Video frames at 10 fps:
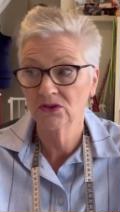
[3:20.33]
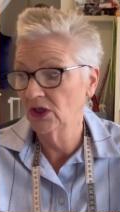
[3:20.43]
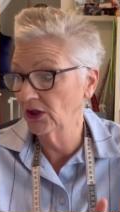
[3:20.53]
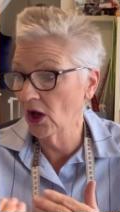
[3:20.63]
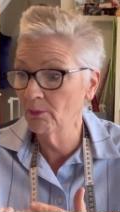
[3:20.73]

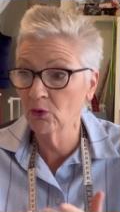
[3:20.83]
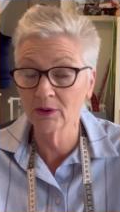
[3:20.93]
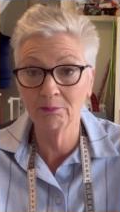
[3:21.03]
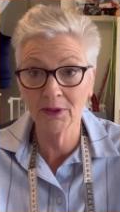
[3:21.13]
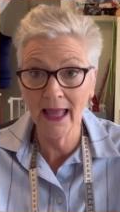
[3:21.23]
And I bought a
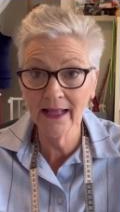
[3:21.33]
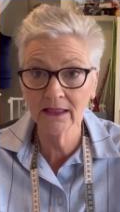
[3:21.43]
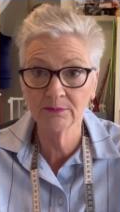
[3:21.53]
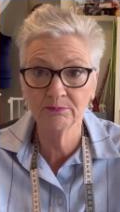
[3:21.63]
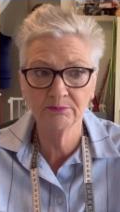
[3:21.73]

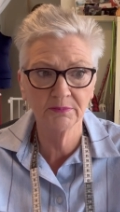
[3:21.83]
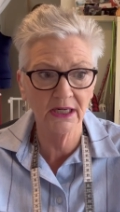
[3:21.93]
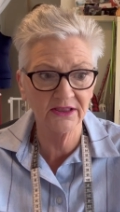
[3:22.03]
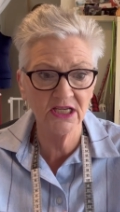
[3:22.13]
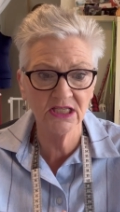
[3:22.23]
black, but
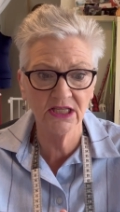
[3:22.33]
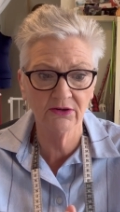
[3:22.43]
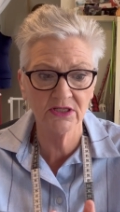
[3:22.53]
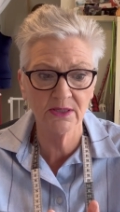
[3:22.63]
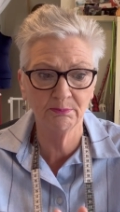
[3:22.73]
I think there
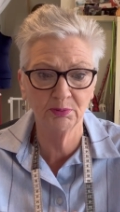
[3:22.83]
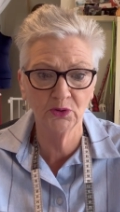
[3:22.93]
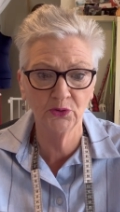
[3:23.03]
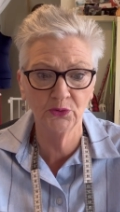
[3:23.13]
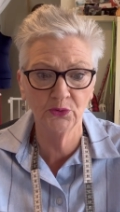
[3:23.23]
is a
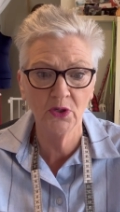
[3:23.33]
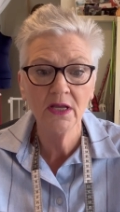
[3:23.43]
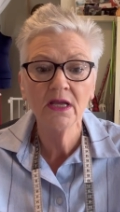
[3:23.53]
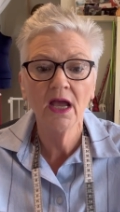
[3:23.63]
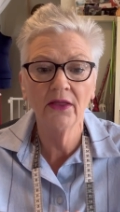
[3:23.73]
blue,
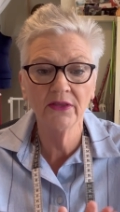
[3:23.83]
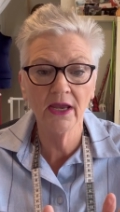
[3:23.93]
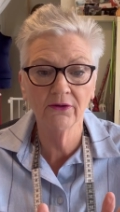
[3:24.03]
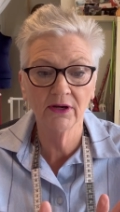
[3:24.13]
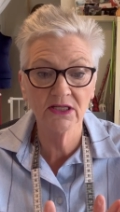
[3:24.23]
and
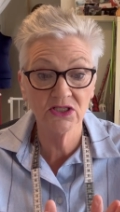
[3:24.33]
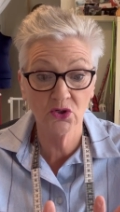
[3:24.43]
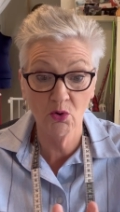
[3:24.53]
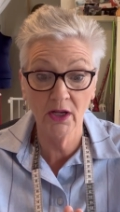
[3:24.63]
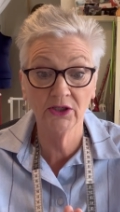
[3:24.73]
there is
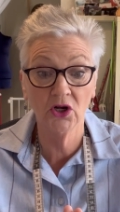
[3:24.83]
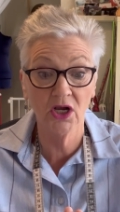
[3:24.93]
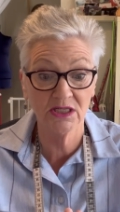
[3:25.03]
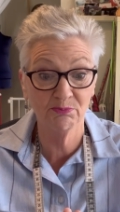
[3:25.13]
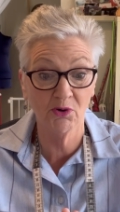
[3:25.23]
quite a
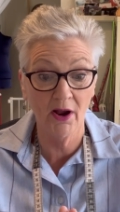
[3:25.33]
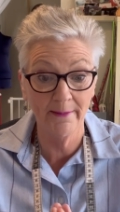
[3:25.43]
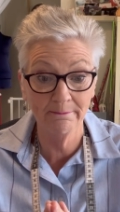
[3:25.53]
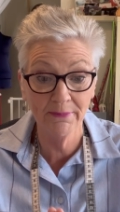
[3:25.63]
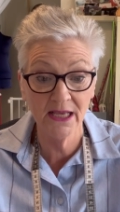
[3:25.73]
nice bright
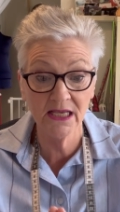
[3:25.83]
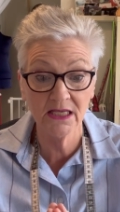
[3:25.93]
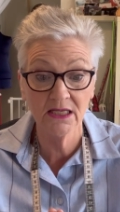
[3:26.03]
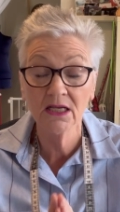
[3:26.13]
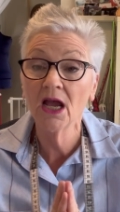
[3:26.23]

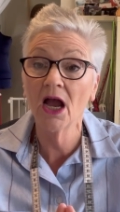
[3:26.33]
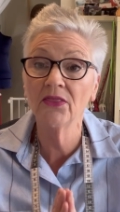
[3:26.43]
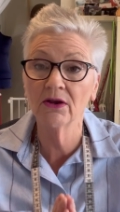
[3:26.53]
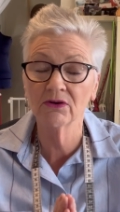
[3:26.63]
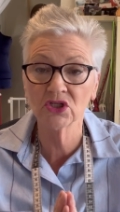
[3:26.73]
pink, and
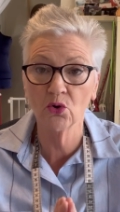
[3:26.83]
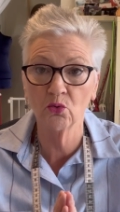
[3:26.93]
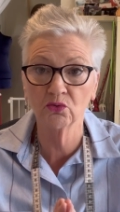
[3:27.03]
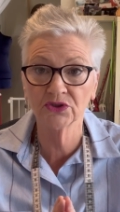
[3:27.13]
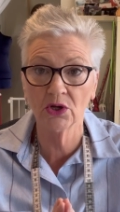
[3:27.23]
there is
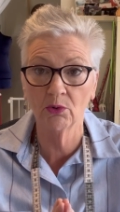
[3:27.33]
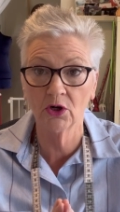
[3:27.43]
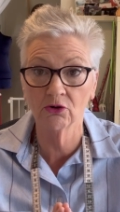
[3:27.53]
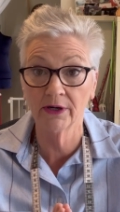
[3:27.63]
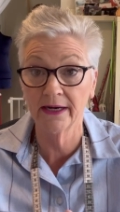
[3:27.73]
also a
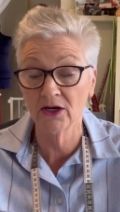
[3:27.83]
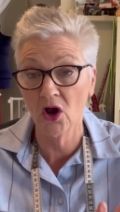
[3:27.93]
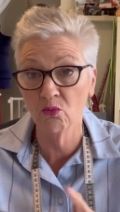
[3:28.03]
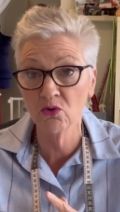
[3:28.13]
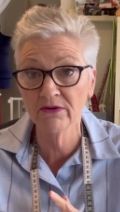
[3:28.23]
green. I
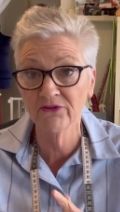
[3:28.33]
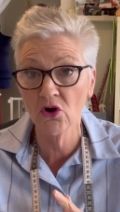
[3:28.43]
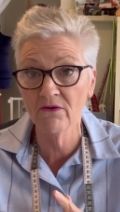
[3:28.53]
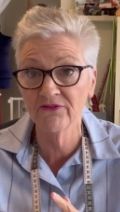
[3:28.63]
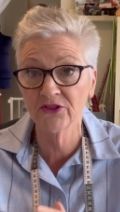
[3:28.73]
would have
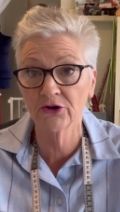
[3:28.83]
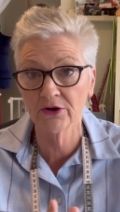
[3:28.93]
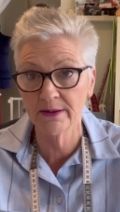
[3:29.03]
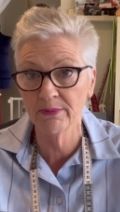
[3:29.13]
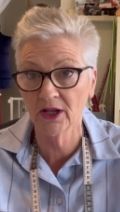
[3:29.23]
gone for the
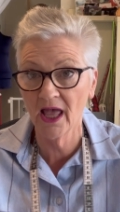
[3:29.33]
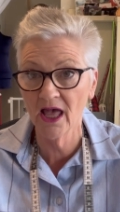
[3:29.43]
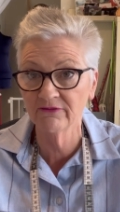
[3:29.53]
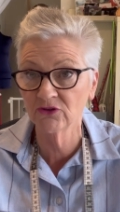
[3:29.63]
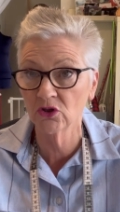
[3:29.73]
green, but I
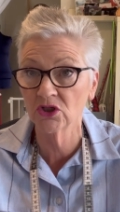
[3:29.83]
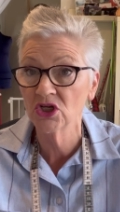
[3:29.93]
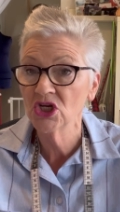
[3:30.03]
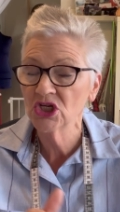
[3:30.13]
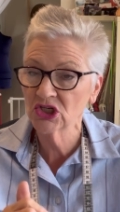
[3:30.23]
have got
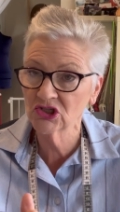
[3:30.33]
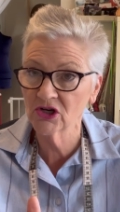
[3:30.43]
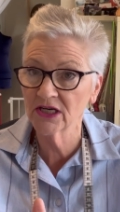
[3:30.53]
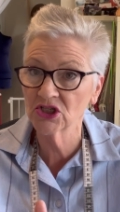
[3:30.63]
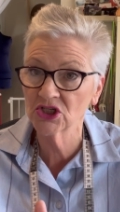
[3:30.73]

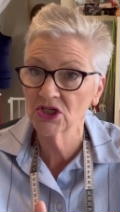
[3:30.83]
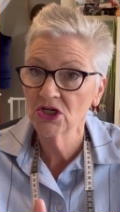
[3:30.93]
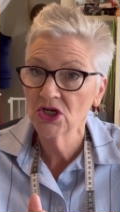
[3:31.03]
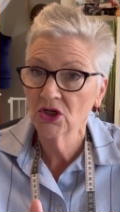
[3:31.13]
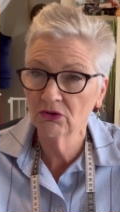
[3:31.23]
stretch
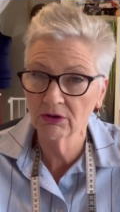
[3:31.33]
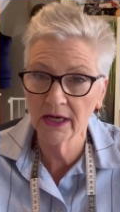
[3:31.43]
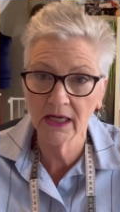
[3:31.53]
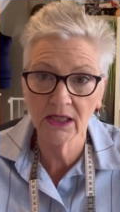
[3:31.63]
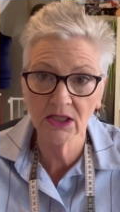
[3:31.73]

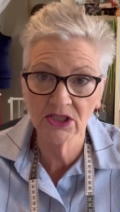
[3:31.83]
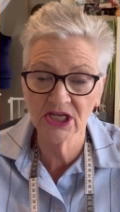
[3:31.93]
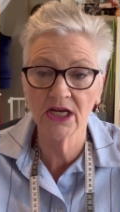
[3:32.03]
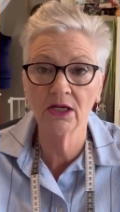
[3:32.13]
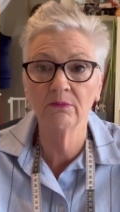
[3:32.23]
green
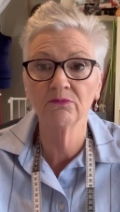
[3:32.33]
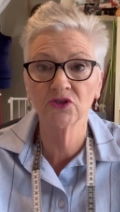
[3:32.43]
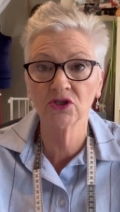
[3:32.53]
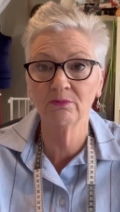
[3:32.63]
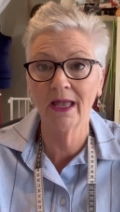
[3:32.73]
denim
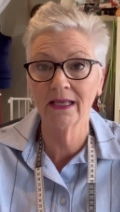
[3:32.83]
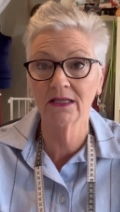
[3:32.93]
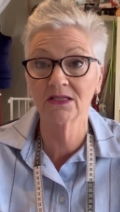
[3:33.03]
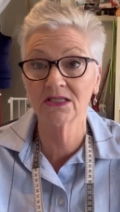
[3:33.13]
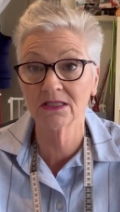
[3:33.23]
to
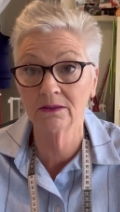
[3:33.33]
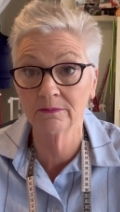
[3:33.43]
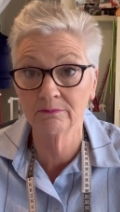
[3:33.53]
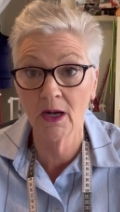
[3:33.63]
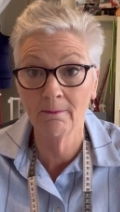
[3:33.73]
make
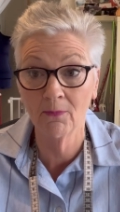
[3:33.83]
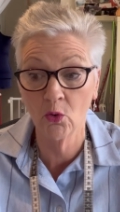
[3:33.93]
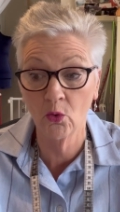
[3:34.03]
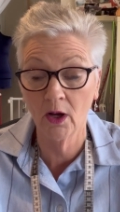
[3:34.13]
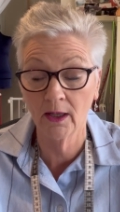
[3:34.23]
some
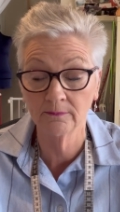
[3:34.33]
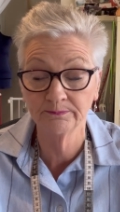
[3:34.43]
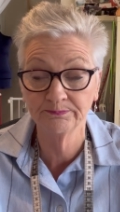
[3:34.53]
more